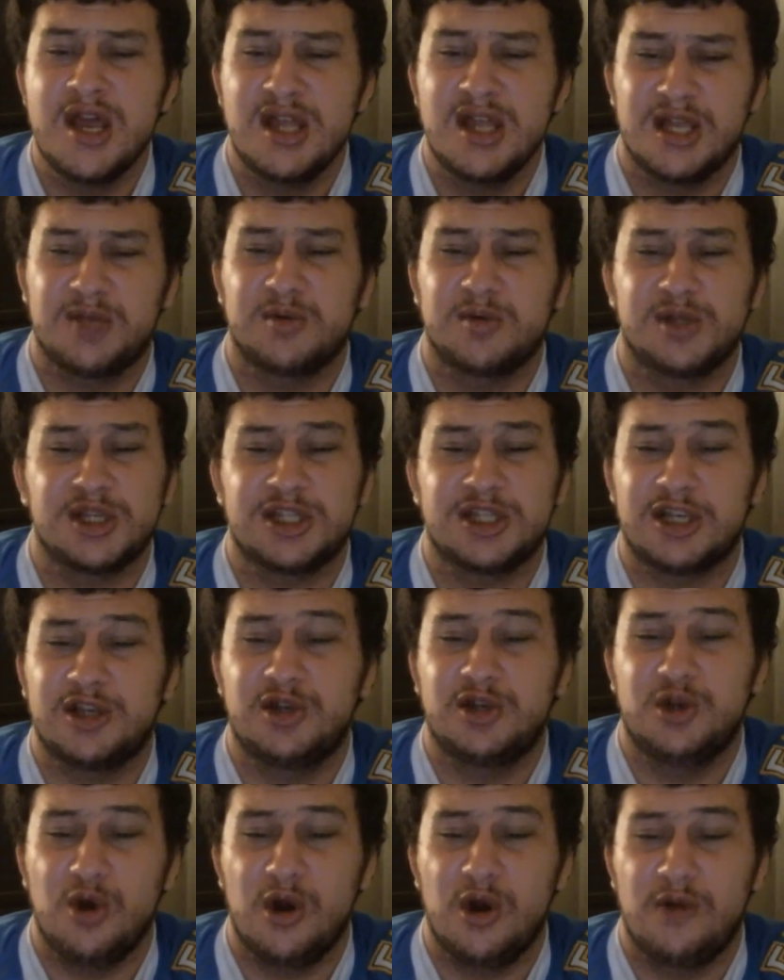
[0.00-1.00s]
This was just a
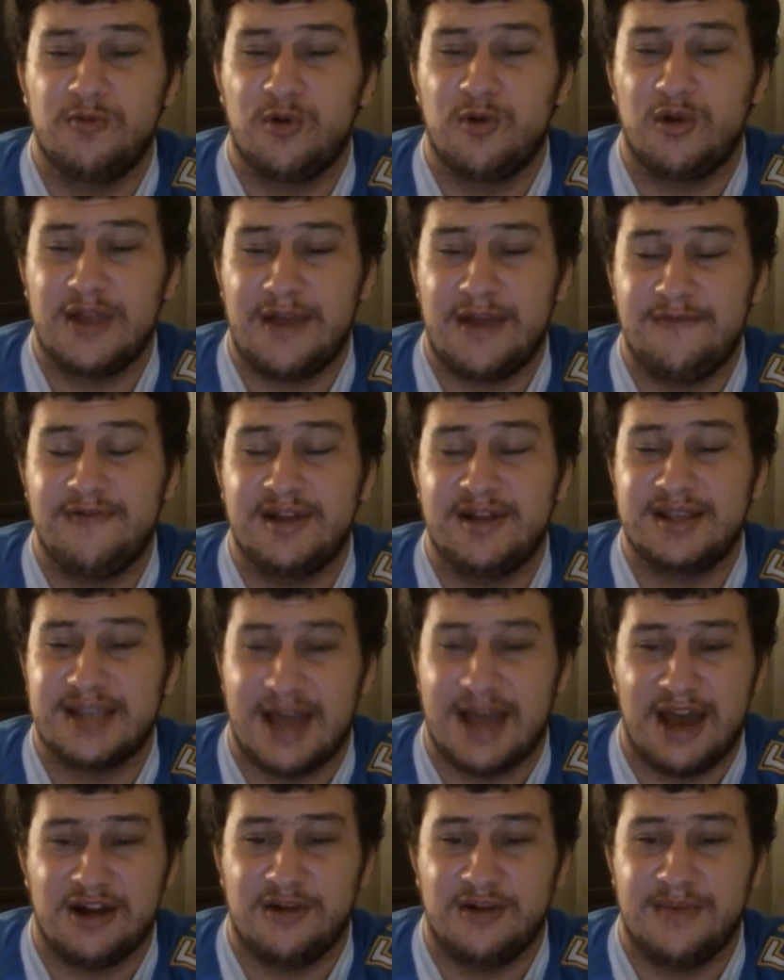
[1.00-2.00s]
good World Heavyweight
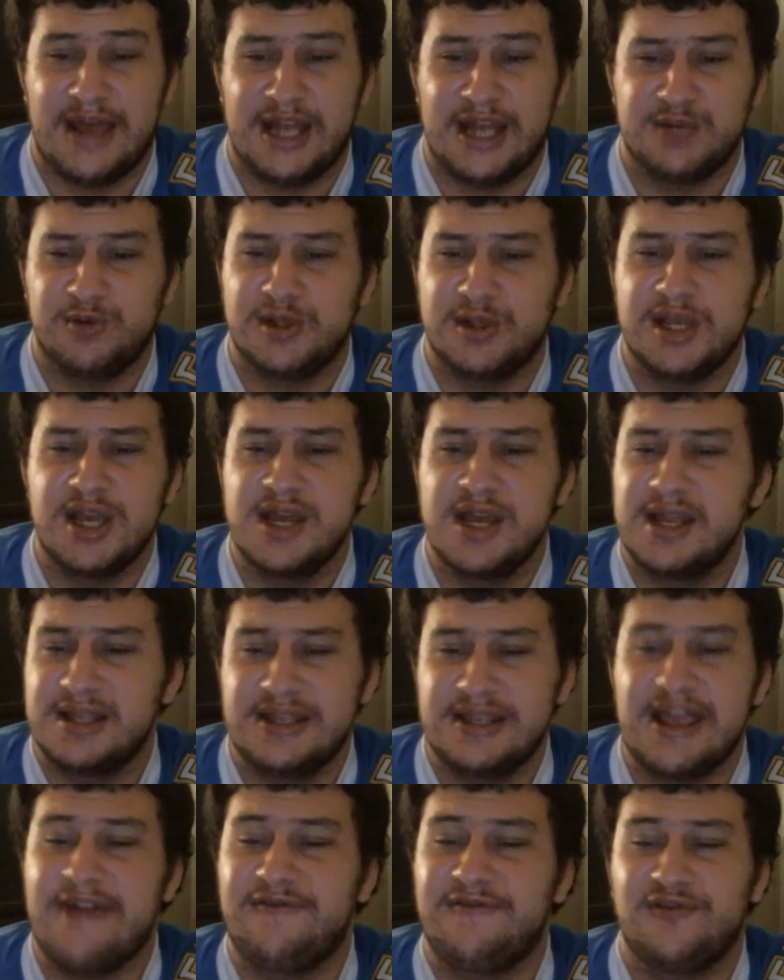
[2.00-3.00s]
title match with
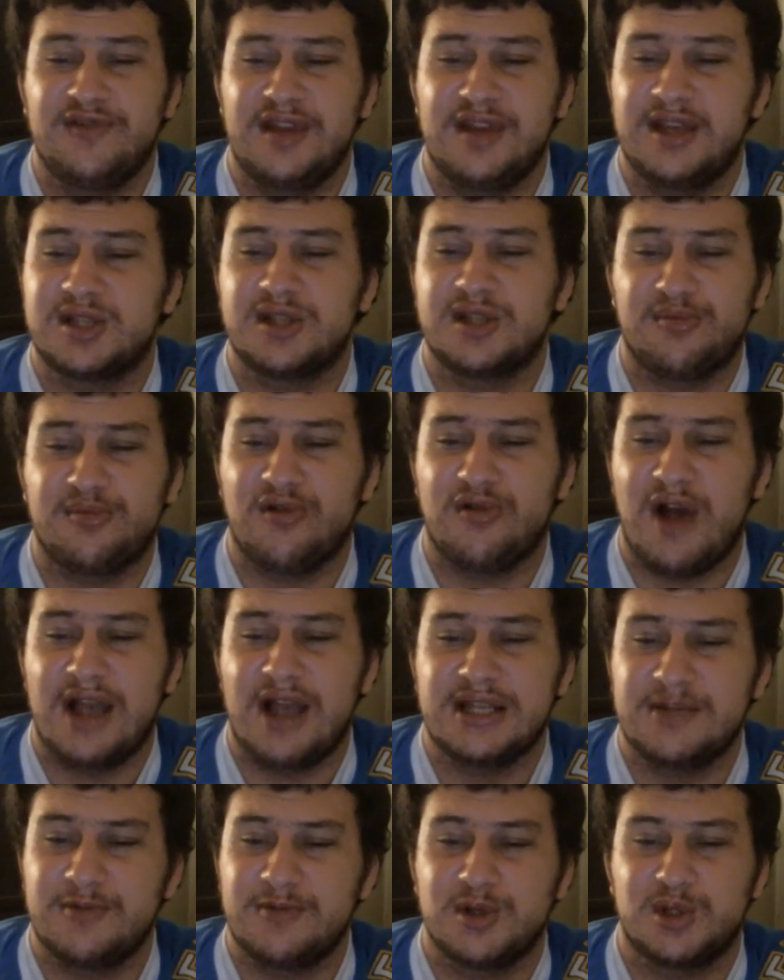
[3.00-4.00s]
definitely a
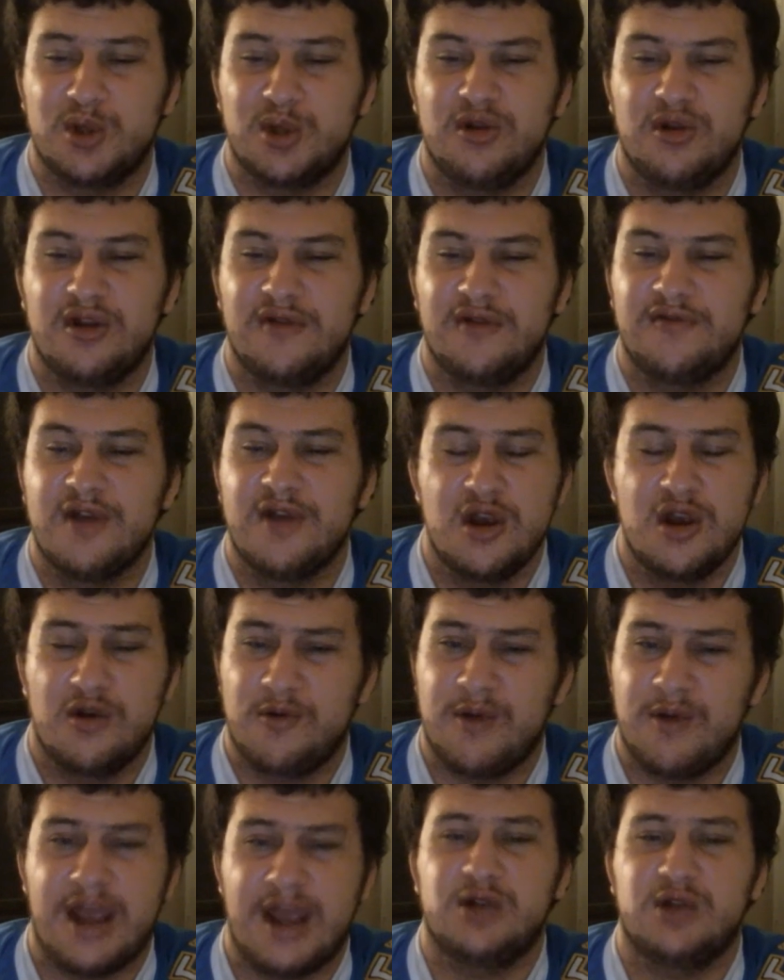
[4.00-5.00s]
surprising result of
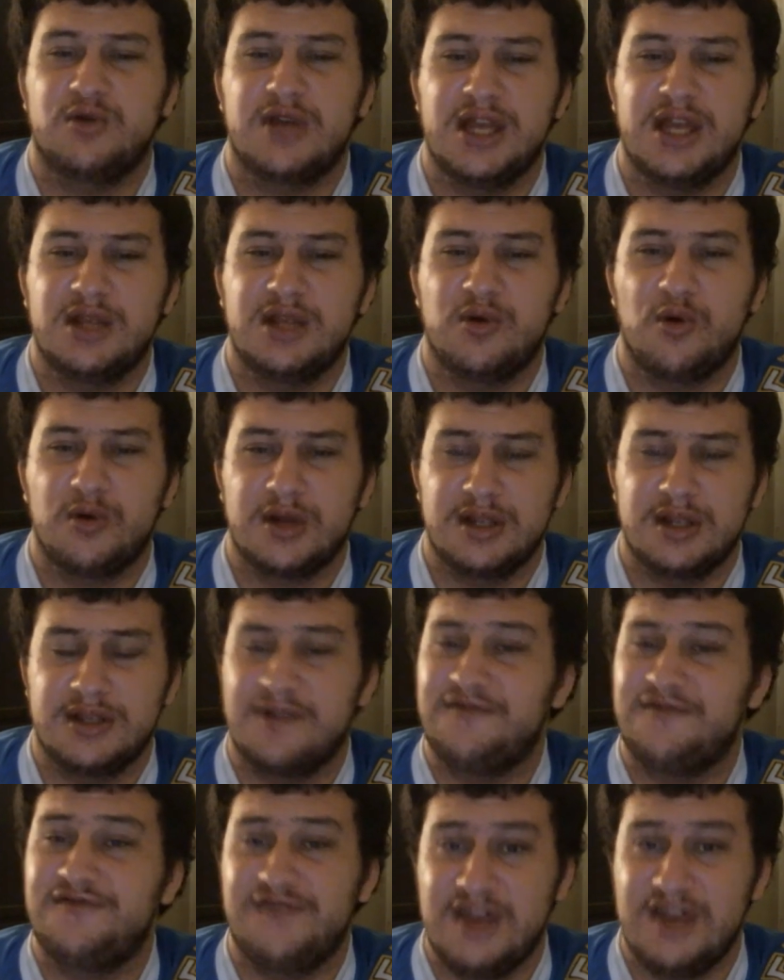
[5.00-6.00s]
Randall Keith Orton
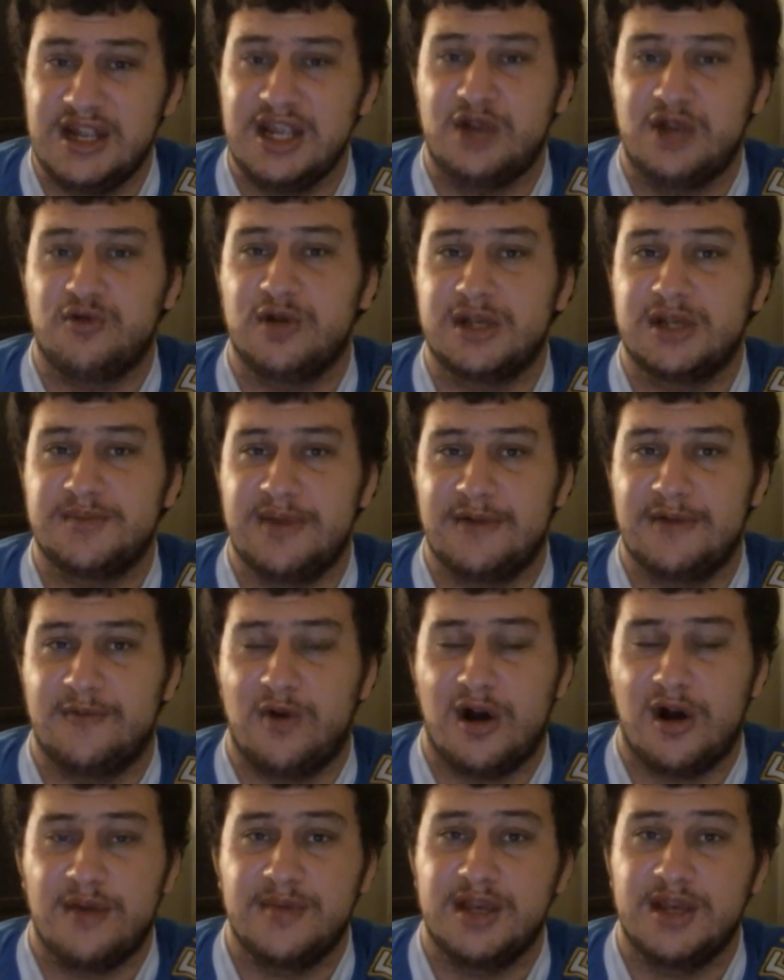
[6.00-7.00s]
defeating Chris
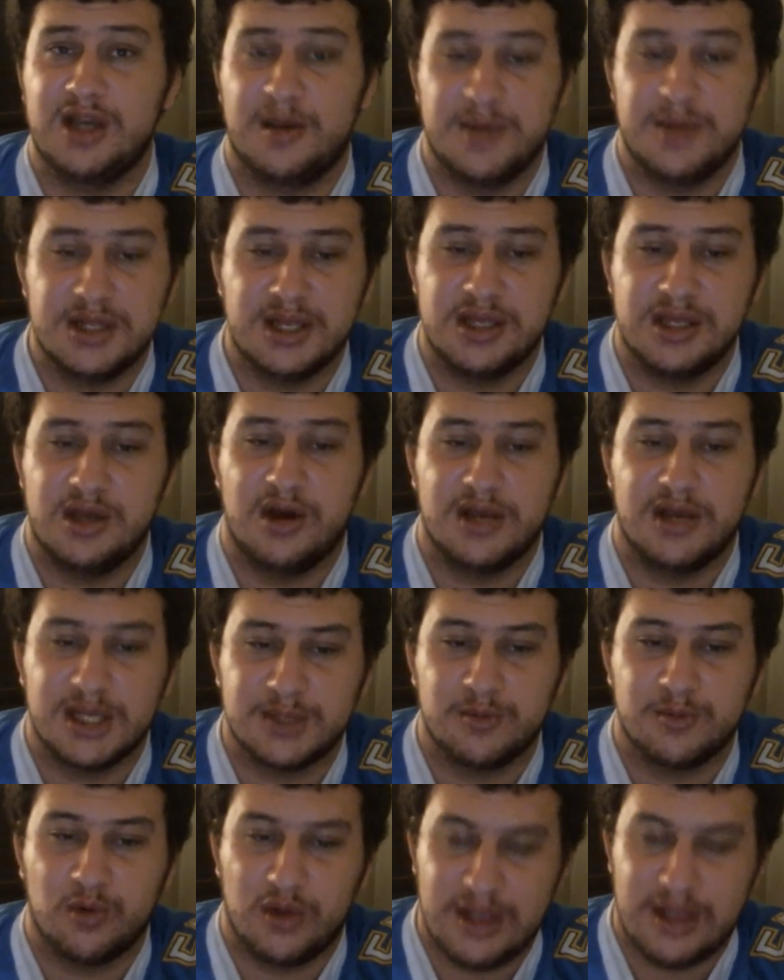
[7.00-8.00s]
Benoit and becoming the
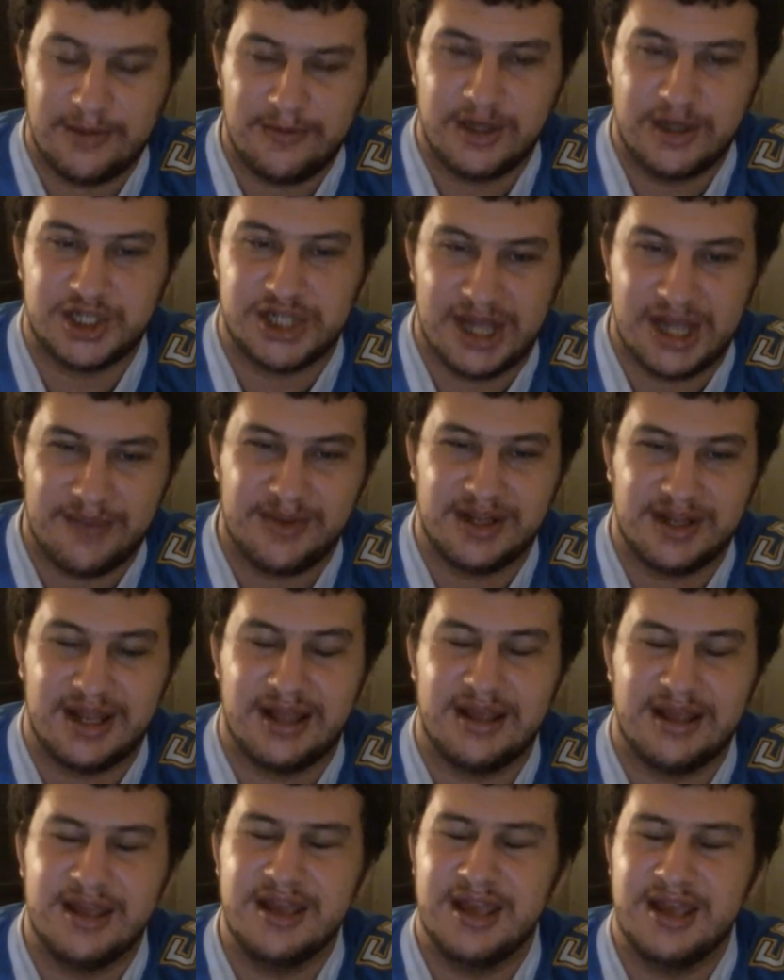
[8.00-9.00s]
youngest World Heavyweight Champion
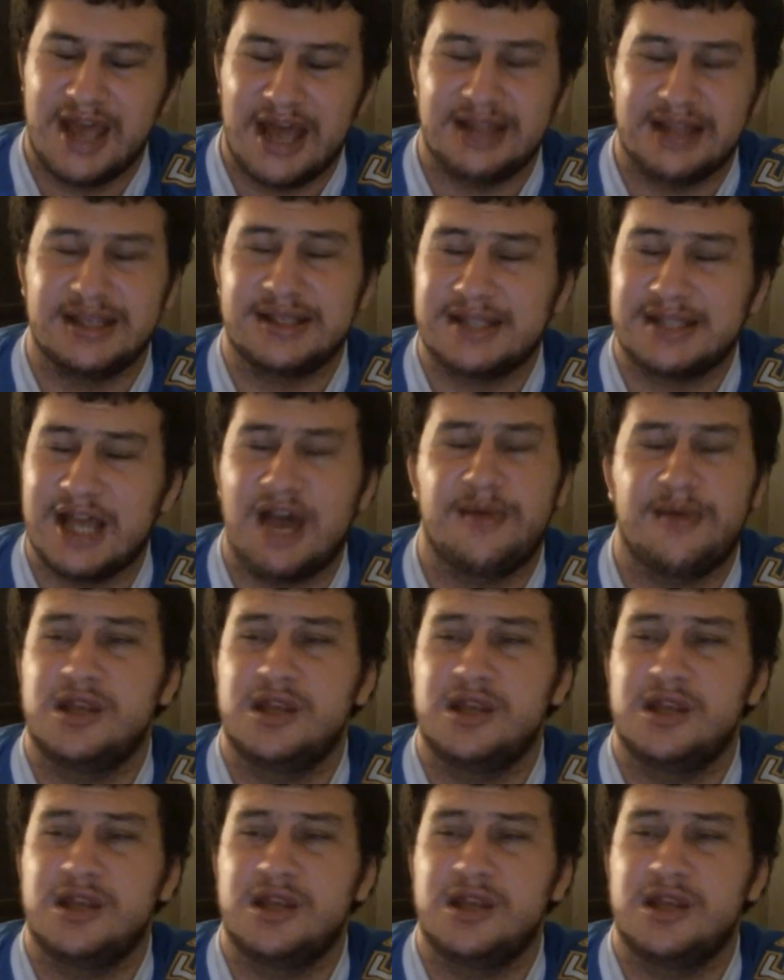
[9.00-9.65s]
at this time.